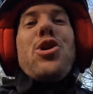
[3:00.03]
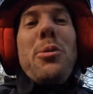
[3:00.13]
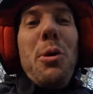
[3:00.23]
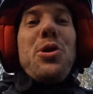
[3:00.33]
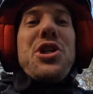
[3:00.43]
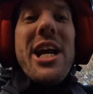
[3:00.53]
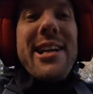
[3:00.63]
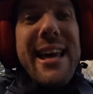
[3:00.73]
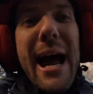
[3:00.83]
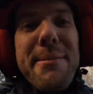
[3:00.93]
double
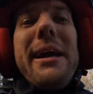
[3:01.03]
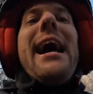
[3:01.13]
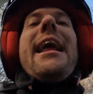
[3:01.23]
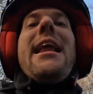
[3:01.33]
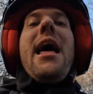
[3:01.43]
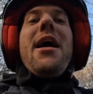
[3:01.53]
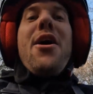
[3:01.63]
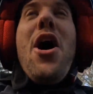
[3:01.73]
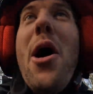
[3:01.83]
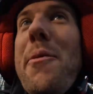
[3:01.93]
chin cam again
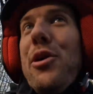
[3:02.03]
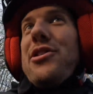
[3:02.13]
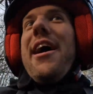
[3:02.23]
because